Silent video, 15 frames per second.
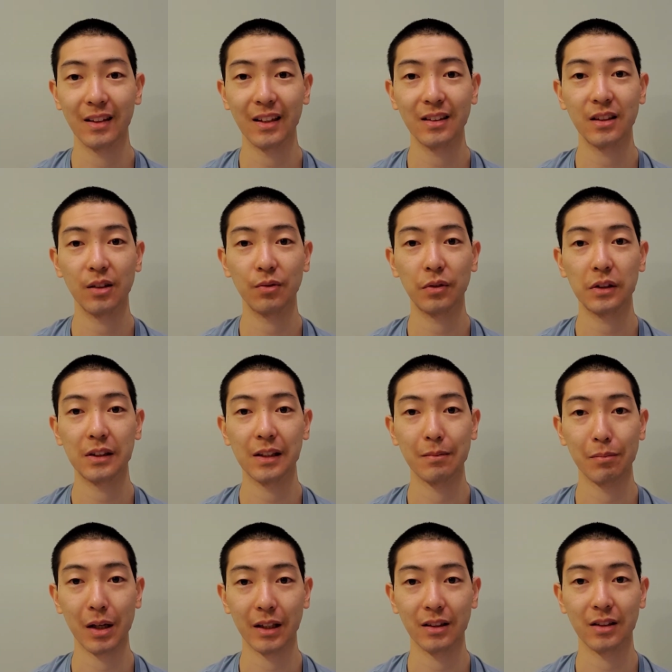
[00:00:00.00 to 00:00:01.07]
That difference in
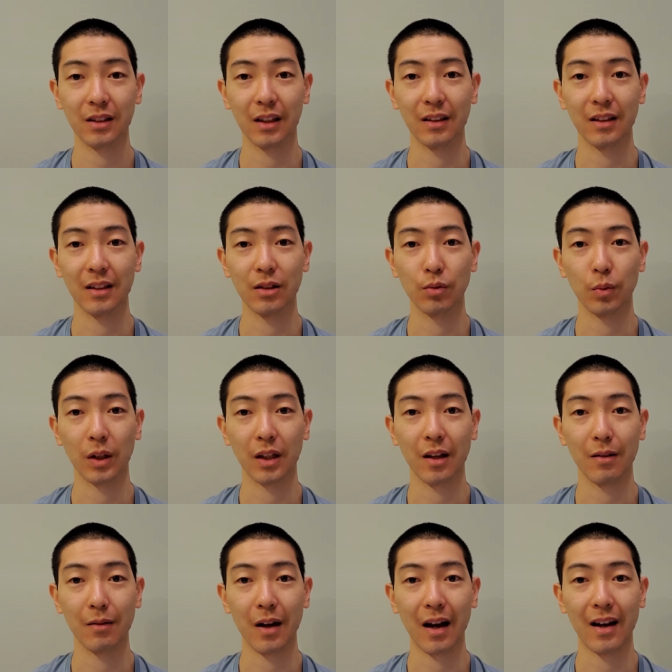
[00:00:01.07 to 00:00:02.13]
mindset is what
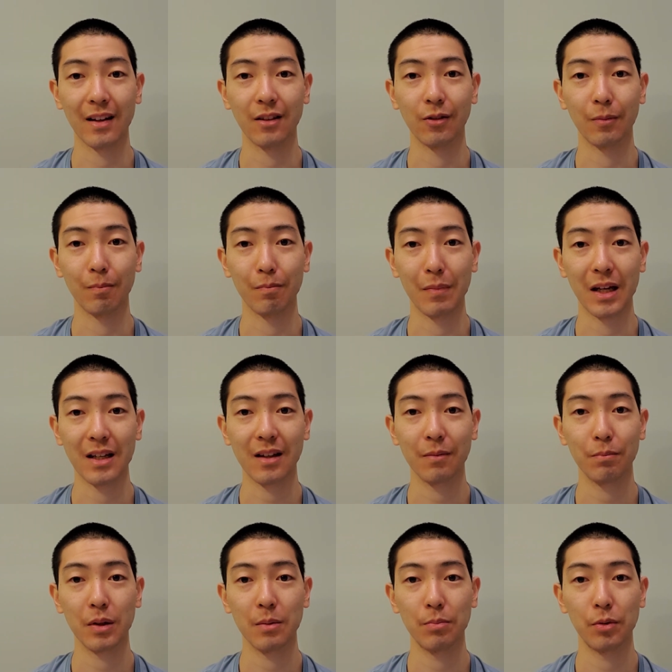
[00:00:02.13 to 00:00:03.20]
can either make
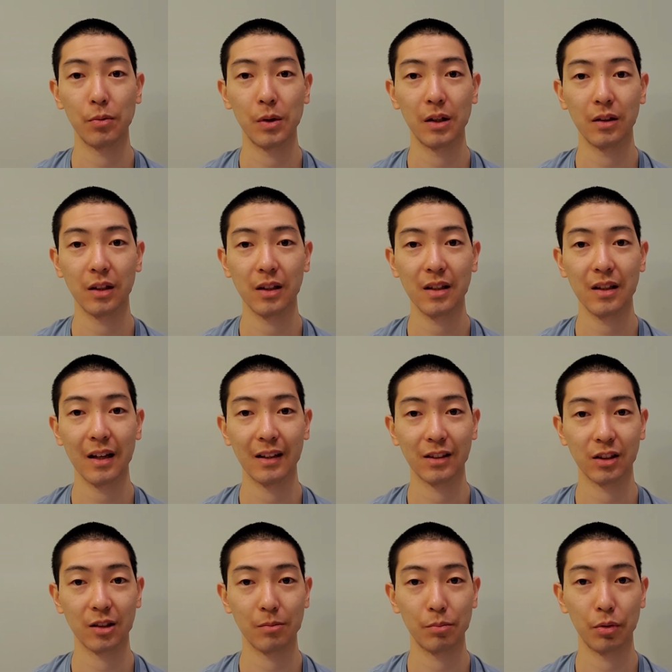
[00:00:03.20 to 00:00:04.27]
people wealthy at
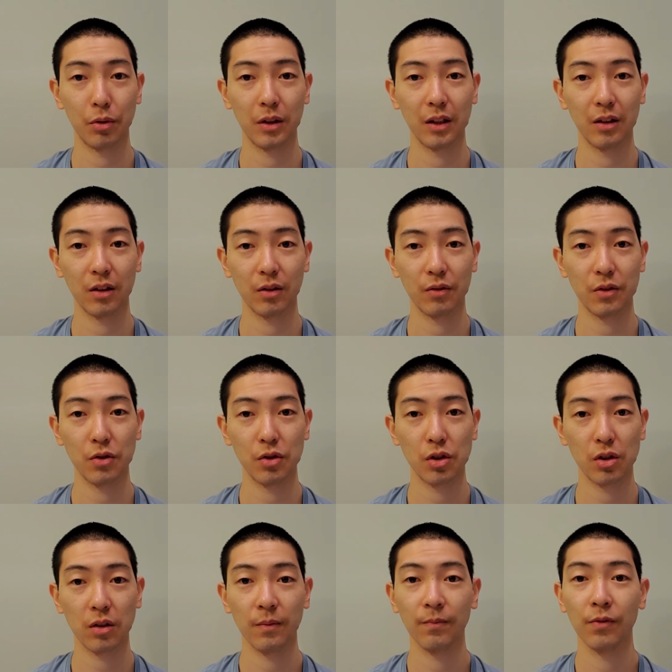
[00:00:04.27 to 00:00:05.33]
some point in their
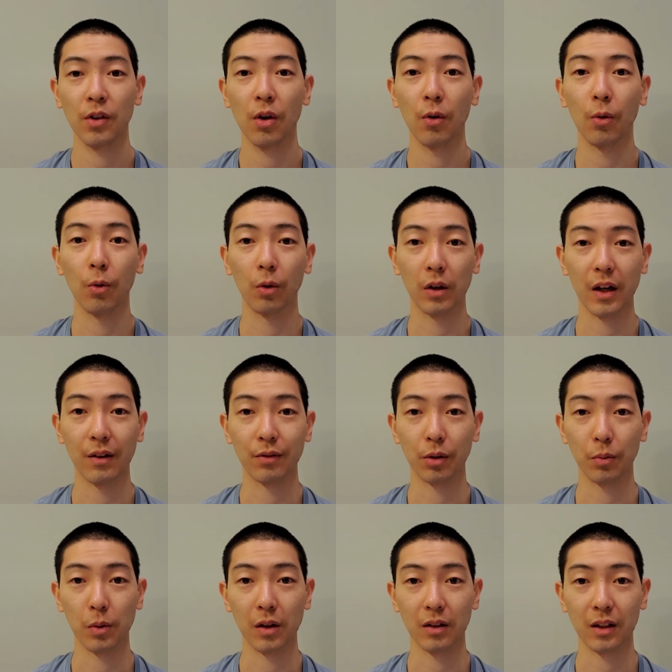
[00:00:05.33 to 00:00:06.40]
future or never
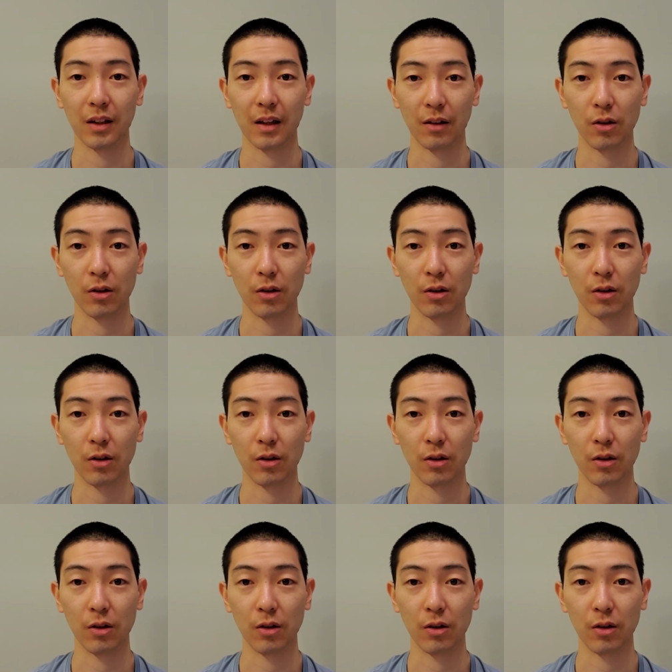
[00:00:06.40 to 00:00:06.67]
wealthy at